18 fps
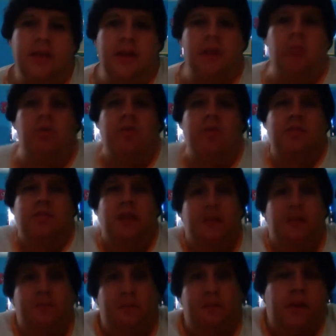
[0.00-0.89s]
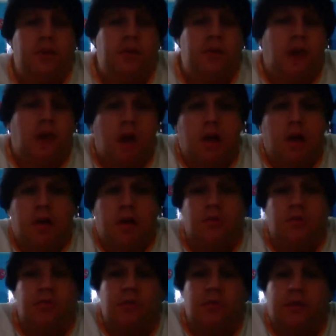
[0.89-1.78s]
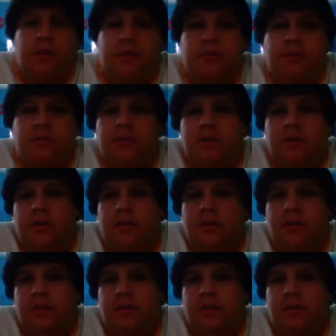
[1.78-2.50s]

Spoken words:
it was getting video and audio, so that's good.